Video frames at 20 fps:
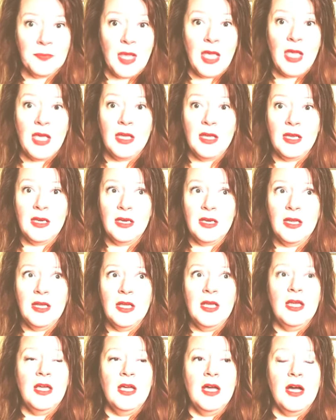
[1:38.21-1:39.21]
And
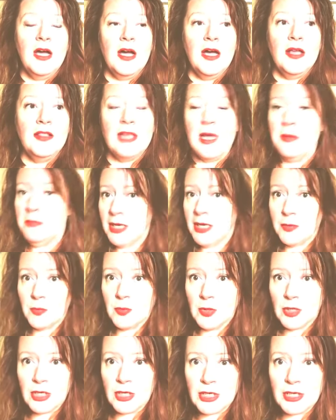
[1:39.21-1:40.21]
that might
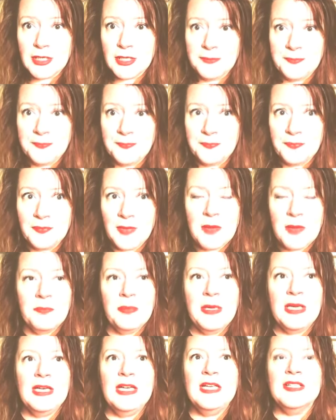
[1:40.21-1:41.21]
work,
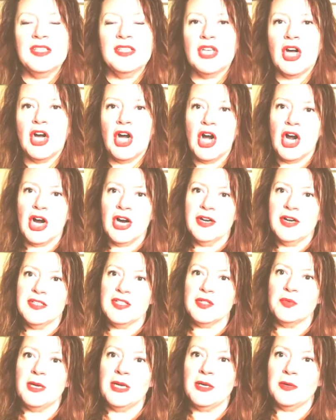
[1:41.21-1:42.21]
but it's the
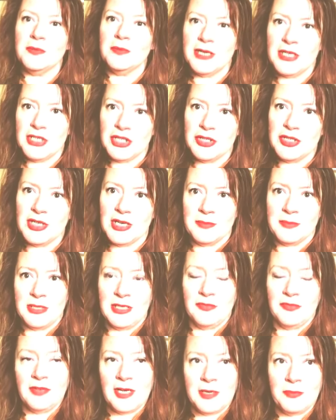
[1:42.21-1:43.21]
hardest way to raise your
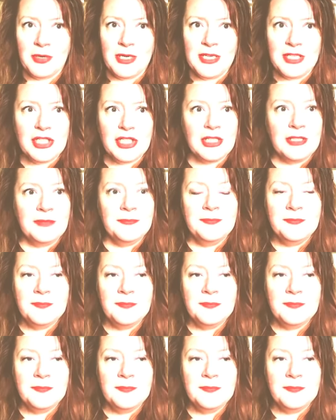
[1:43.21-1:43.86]
dominant vibration.